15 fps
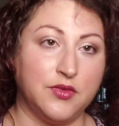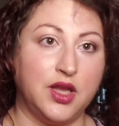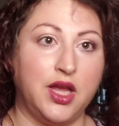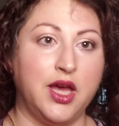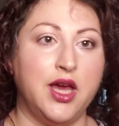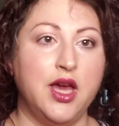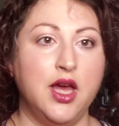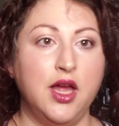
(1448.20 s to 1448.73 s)

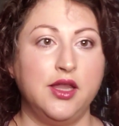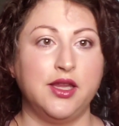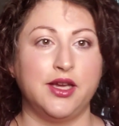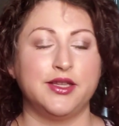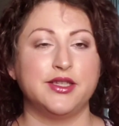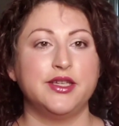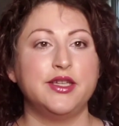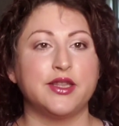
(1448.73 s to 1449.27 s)
And
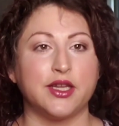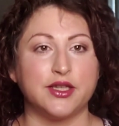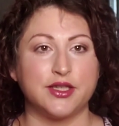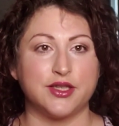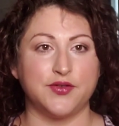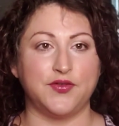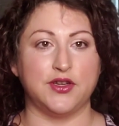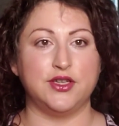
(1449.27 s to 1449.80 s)
that's it. That's
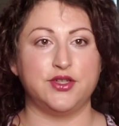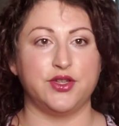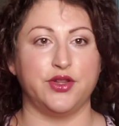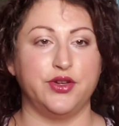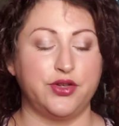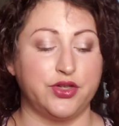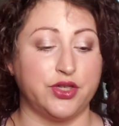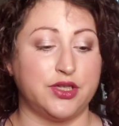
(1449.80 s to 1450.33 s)
the finished
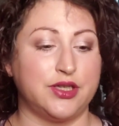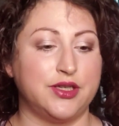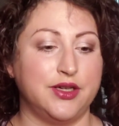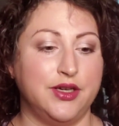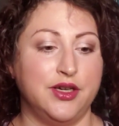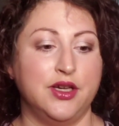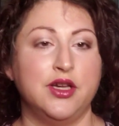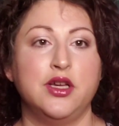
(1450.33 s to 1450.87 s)
look. Just
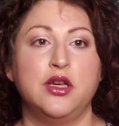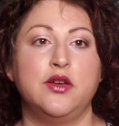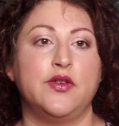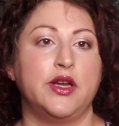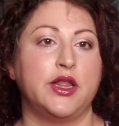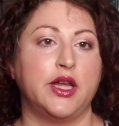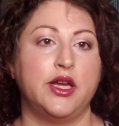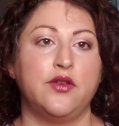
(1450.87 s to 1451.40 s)

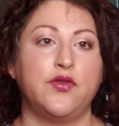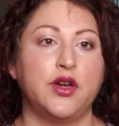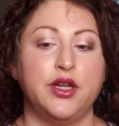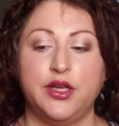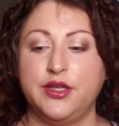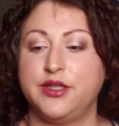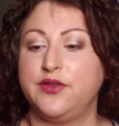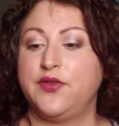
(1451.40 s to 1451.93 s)
very light, very
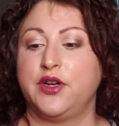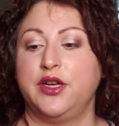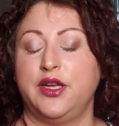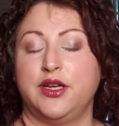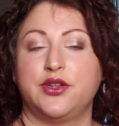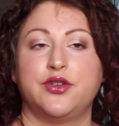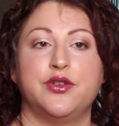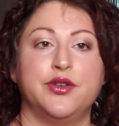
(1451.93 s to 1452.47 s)
easy, very
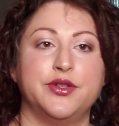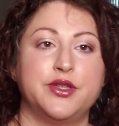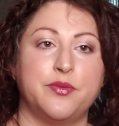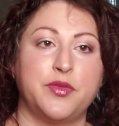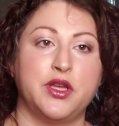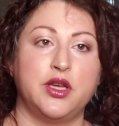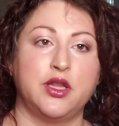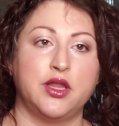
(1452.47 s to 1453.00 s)
natural.
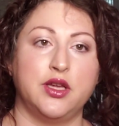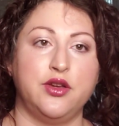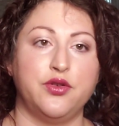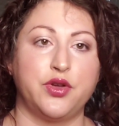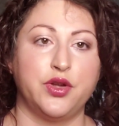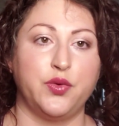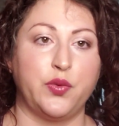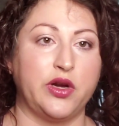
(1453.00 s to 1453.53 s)
Something that you
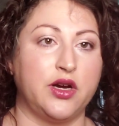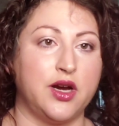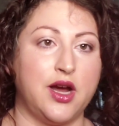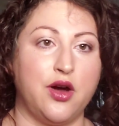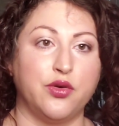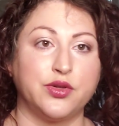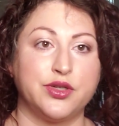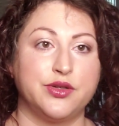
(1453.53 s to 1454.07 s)
can wear
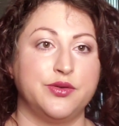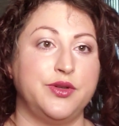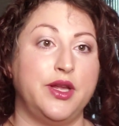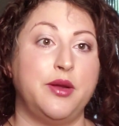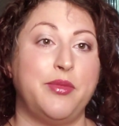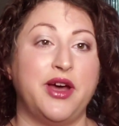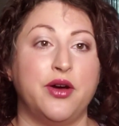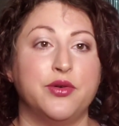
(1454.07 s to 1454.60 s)
out and
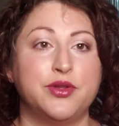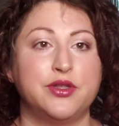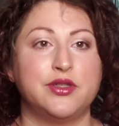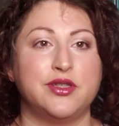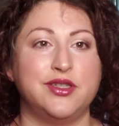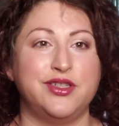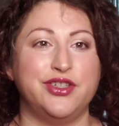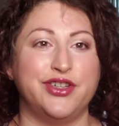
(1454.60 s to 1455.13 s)
about
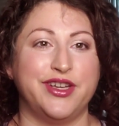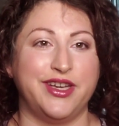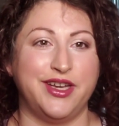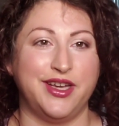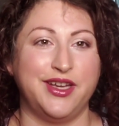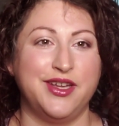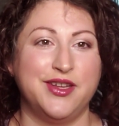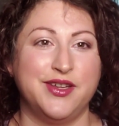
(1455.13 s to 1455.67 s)
in your
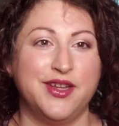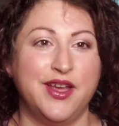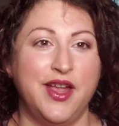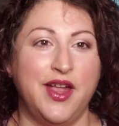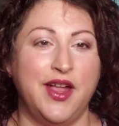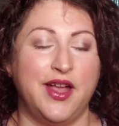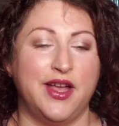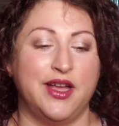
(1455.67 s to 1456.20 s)
day,
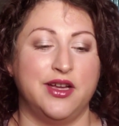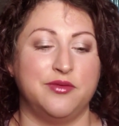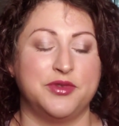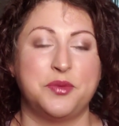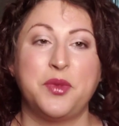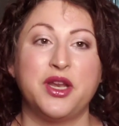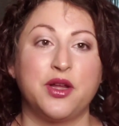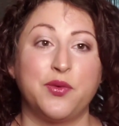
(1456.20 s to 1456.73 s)

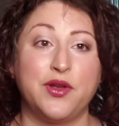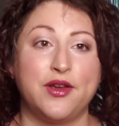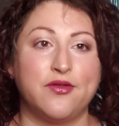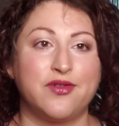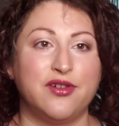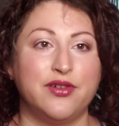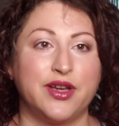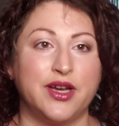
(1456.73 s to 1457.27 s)
depending what you have
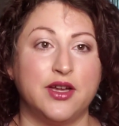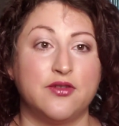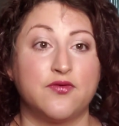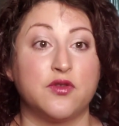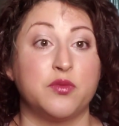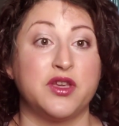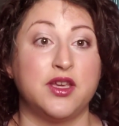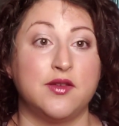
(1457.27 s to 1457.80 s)
going on.
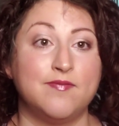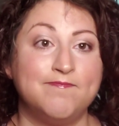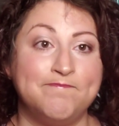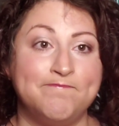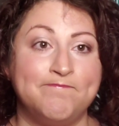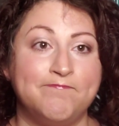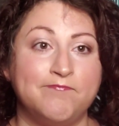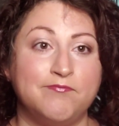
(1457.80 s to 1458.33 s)
For me,
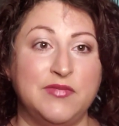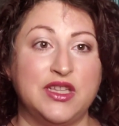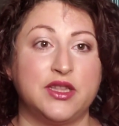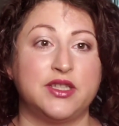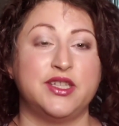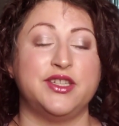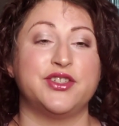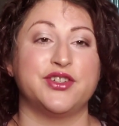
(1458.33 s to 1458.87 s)
meet the
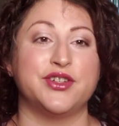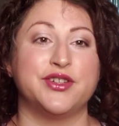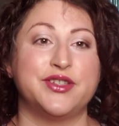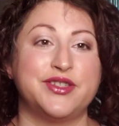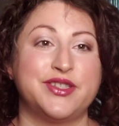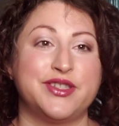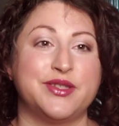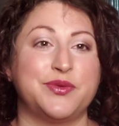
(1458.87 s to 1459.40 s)

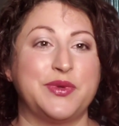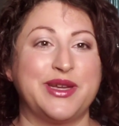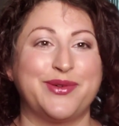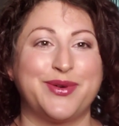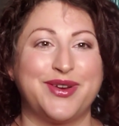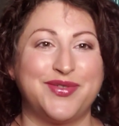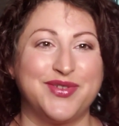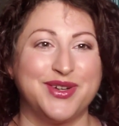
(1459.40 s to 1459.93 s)
teachers as we get
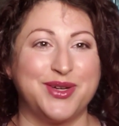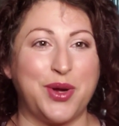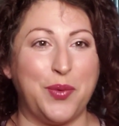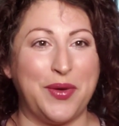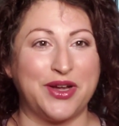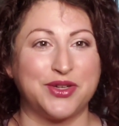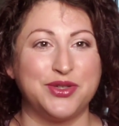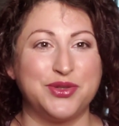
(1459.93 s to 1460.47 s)
ready to go
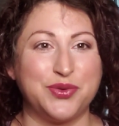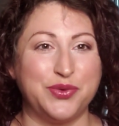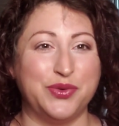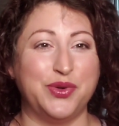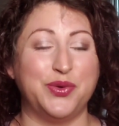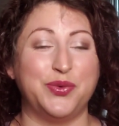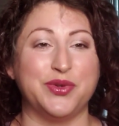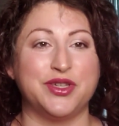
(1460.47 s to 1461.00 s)
back to
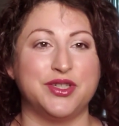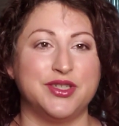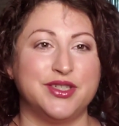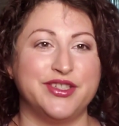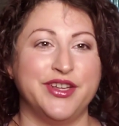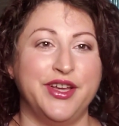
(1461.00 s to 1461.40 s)
school, which is